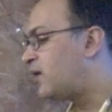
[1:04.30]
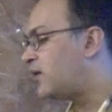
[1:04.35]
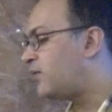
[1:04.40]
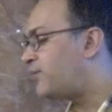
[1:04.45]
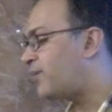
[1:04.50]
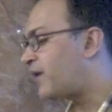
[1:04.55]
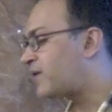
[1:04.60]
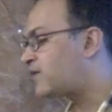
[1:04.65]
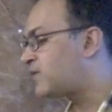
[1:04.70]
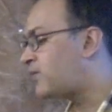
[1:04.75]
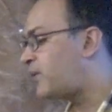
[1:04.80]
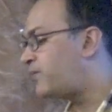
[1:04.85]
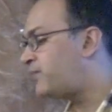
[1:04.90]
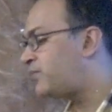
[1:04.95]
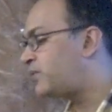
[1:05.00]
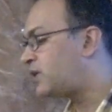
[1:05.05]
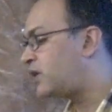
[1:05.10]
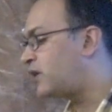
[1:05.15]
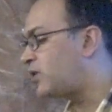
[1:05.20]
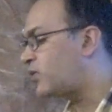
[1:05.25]
maximum
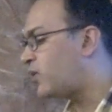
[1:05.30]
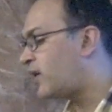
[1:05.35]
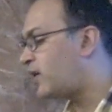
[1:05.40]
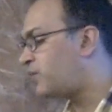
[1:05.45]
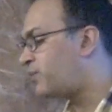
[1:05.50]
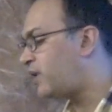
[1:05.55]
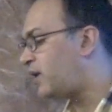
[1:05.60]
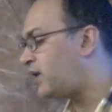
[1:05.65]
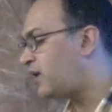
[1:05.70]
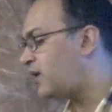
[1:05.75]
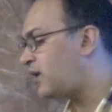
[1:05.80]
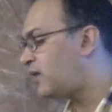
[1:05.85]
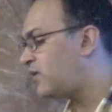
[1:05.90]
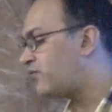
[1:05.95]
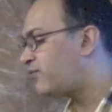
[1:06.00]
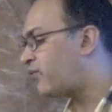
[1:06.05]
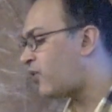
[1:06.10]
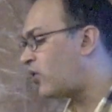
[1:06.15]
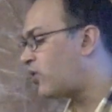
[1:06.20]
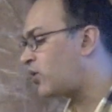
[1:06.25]

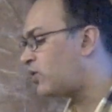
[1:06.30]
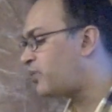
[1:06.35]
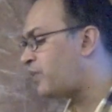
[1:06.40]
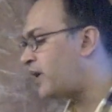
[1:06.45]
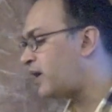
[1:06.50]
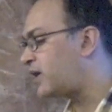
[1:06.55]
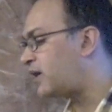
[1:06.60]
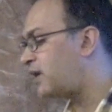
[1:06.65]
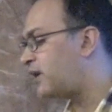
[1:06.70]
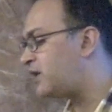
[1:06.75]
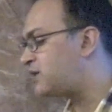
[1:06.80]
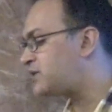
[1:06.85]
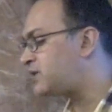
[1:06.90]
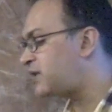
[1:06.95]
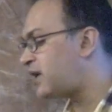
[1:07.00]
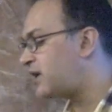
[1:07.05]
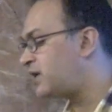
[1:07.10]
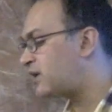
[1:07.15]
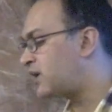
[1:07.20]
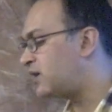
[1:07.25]
TURBT followed by radiation
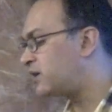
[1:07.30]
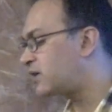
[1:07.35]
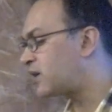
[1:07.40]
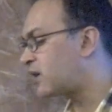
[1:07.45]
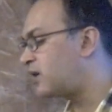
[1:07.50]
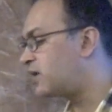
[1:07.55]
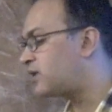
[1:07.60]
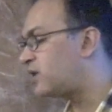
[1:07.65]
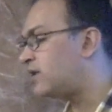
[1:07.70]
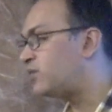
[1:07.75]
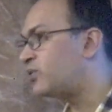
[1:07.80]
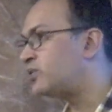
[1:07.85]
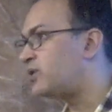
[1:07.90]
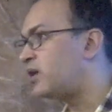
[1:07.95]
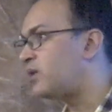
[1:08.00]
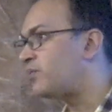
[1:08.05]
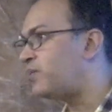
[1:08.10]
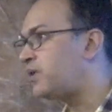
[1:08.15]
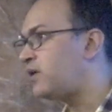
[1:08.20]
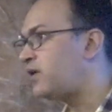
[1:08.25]
and concurrent
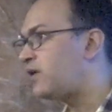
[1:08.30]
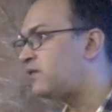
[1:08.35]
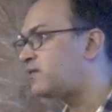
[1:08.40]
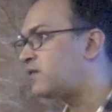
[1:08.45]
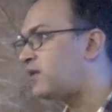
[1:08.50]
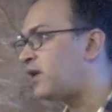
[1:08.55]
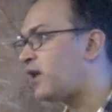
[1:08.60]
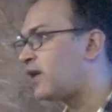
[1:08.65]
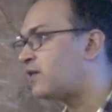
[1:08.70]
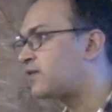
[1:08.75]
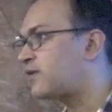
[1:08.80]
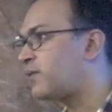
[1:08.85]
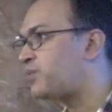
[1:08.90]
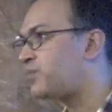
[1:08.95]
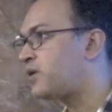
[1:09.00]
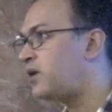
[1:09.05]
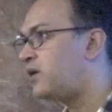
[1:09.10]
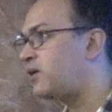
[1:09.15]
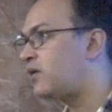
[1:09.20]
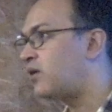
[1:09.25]
chemotherapy is an
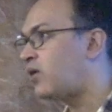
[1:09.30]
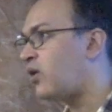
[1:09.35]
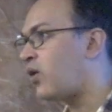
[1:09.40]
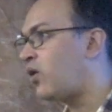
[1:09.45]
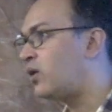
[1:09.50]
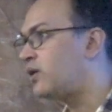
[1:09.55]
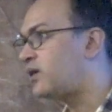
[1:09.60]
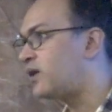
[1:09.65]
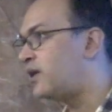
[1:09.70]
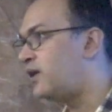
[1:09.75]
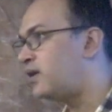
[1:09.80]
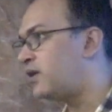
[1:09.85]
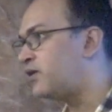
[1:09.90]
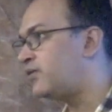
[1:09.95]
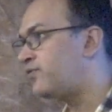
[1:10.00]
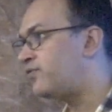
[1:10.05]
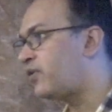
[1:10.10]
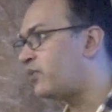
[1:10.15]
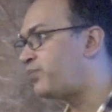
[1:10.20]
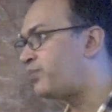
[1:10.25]
accepted
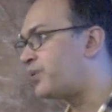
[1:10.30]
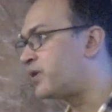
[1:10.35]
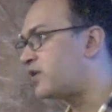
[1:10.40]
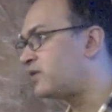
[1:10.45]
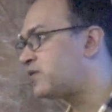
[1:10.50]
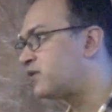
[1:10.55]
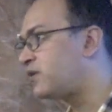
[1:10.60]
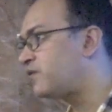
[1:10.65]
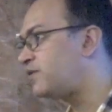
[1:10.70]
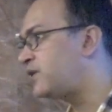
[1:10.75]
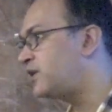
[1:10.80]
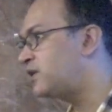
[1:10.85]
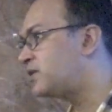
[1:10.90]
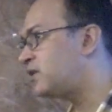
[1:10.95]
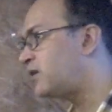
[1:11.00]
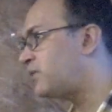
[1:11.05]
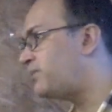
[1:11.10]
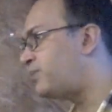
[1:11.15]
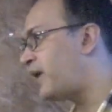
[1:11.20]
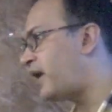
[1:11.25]
alternative for preserving
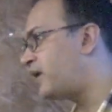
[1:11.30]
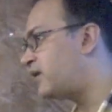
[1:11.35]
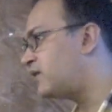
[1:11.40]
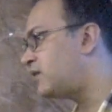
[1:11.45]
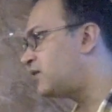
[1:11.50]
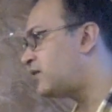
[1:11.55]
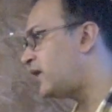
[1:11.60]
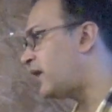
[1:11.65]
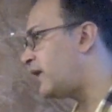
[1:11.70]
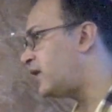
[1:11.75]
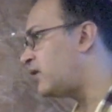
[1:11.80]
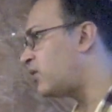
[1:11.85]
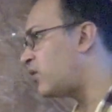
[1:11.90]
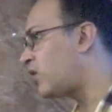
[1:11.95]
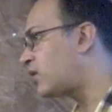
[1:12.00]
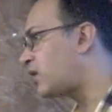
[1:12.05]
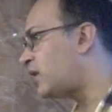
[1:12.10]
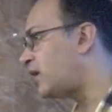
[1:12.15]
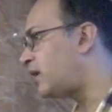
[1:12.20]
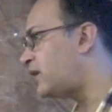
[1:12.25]
the bladder and
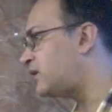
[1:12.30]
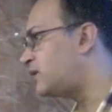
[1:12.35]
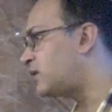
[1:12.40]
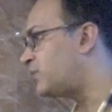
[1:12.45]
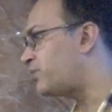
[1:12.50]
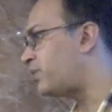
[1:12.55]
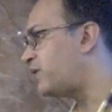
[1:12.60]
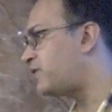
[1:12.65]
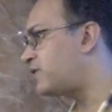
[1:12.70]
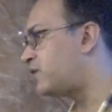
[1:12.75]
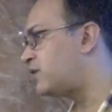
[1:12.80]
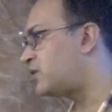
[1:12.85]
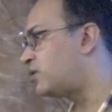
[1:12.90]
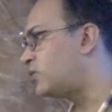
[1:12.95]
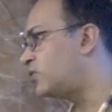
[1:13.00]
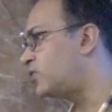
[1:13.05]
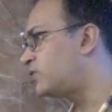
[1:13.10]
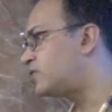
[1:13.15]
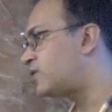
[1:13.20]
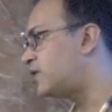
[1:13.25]
not letting the
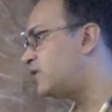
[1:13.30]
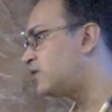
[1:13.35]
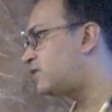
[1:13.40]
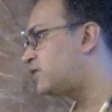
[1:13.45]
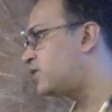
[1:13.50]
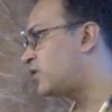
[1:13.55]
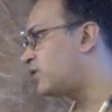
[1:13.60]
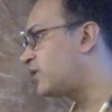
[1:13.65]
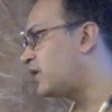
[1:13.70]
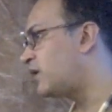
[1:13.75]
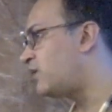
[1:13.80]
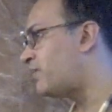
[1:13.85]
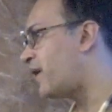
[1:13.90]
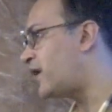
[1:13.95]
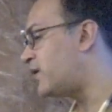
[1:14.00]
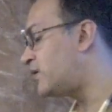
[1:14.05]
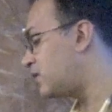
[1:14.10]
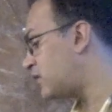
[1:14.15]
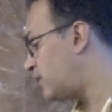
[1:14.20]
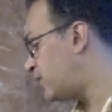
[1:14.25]
patient lose his urinary
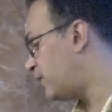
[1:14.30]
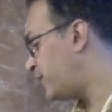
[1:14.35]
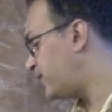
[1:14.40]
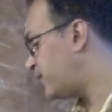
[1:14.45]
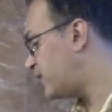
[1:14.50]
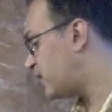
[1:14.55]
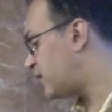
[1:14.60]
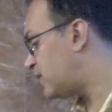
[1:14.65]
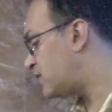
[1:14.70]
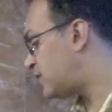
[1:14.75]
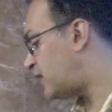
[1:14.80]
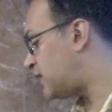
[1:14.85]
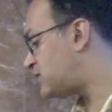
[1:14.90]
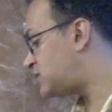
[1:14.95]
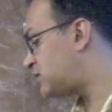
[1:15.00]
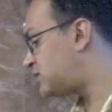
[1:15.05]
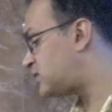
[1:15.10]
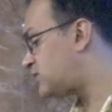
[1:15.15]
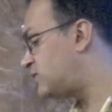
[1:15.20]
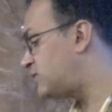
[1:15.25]
bladder. That is
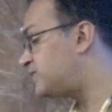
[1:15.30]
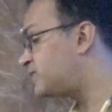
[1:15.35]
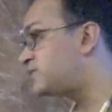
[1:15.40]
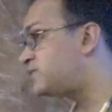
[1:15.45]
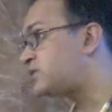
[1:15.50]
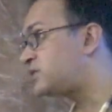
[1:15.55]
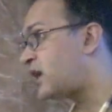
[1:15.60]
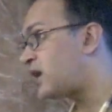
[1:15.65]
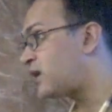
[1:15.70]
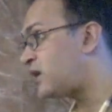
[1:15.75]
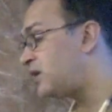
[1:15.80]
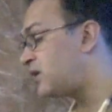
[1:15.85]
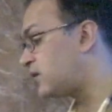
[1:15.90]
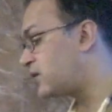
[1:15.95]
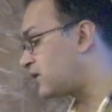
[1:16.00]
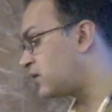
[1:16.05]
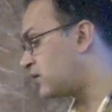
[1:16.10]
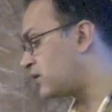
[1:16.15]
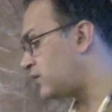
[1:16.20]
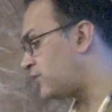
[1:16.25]
a starting
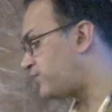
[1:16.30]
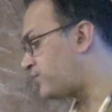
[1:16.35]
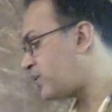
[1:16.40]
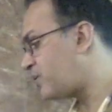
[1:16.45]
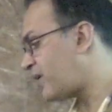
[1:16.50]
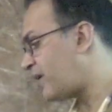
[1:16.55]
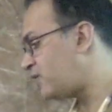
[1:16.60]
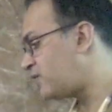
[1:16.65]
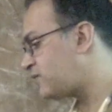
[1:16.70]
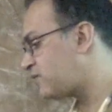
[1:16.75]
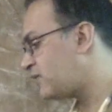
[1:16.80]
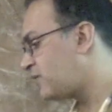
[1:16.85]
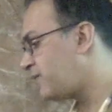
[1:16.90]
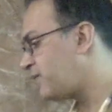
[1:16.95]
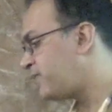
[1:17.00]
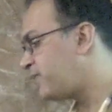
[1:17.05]
premise.